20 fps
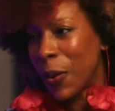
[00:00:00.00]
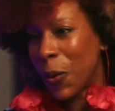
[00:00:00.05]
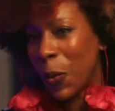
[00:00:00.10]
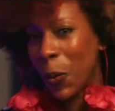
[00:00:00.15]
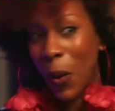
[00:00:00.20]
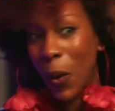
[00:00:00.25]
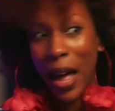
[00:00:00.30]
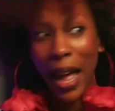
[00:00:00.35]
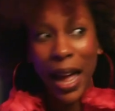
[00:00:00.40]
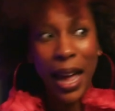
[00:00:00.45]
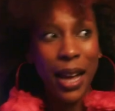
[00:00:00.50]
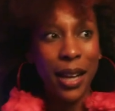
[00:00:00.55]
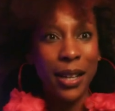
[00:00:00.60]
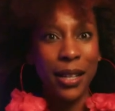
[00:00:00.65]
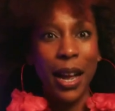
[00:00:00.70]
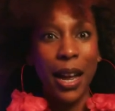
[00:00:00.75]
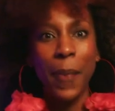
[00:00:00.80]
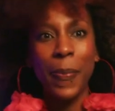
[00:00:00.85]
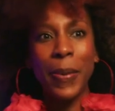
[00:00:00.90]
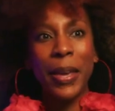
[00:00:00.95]
Why?
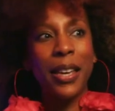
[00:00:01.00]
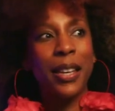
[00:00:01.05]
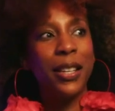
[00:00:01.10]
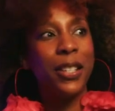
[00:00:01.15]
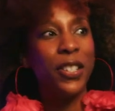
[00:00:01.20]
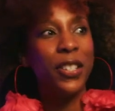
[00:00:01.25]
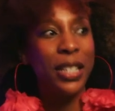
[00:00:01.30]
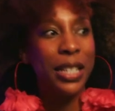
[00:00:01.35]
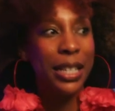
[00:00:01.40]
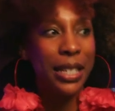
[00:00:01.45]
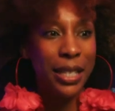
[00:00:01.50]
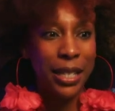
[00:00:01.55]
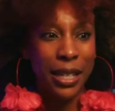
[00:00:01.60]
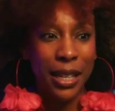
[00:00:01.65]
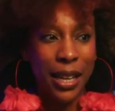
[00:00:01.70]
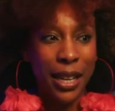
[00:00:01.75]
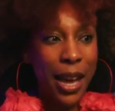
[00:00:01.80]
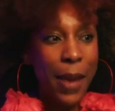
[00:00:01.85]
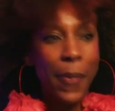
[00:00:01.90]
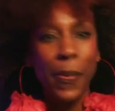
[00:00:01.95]
Not because she
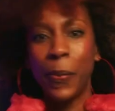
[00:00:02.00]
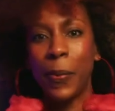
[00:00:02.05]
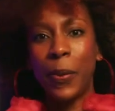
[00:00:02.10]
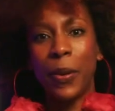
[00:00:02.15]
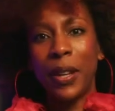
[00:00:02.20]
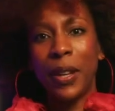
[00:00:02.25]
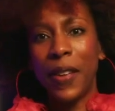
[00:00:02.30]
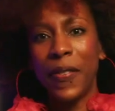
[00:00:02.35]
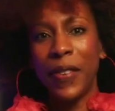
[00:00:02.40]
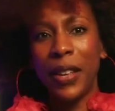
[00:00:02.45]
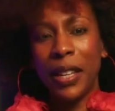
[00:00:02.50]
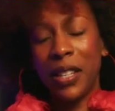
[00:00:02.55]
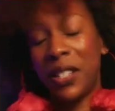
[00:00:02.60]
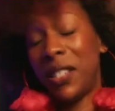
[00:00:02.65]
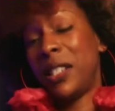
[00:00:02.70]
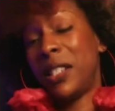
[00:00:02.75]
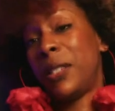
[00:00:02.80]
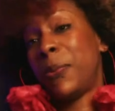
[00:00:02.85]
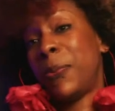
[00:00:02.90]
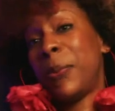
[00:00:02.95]
isn't capable of it. It's
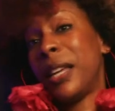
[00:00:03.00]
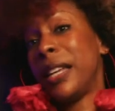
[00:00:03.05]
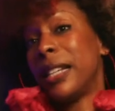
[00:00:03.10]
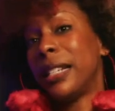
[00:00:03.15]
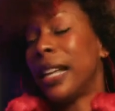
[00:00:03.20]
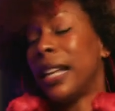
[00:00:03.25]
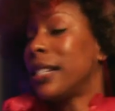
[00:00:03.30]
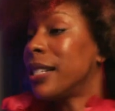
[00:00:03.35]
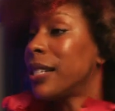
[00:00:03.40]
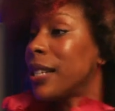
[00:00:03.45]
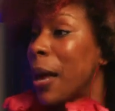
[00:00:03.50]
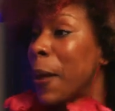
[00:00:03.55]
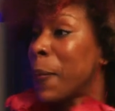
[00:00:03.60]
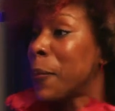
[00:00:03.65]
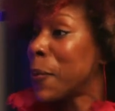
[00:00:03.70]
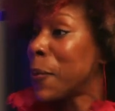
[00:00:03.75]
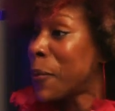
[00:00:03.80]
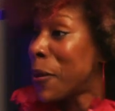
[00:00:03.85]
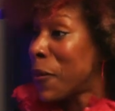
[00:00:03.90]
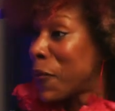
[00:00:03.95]
just because I just happen
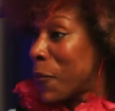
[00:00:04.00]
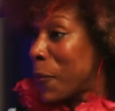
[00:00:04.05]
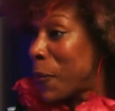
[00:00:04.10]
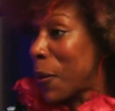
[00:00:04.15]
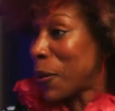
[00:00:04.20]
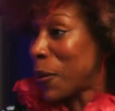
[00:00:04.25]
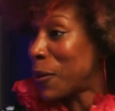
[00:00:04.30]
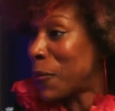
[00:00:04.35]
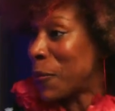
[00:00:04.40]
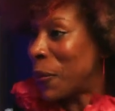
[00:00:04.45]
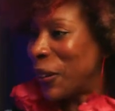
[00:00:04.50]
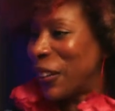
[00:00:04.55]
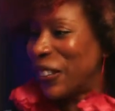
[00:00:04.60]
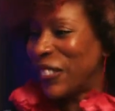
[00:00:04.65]
to be from Baltimore,